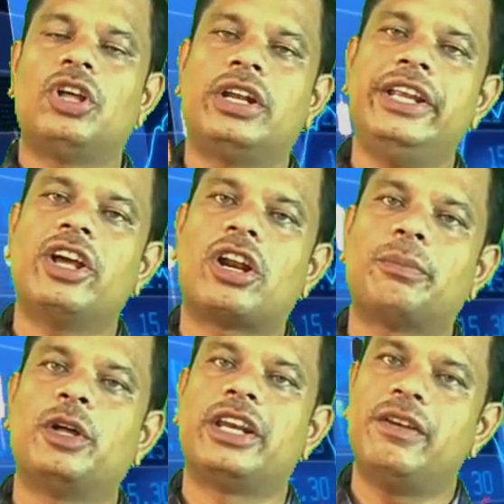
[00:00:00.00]
the near
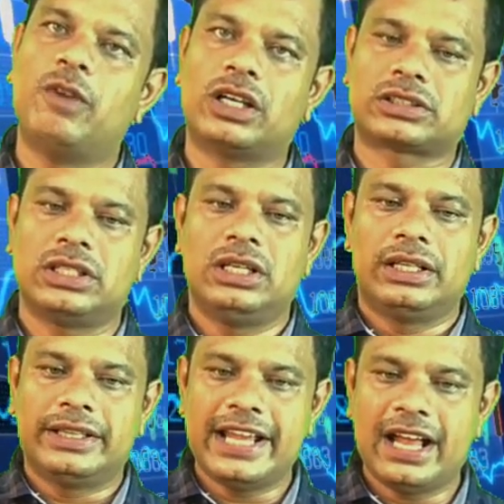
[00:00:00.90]
of the rivers,
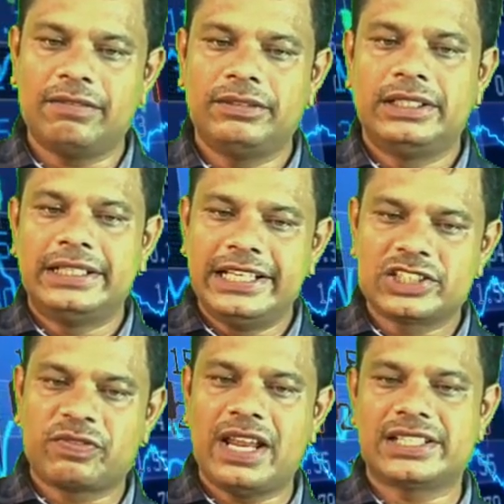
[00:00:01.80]
they are
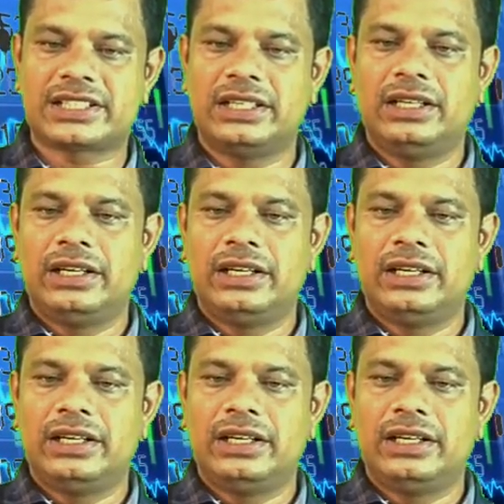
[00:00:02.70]
displaced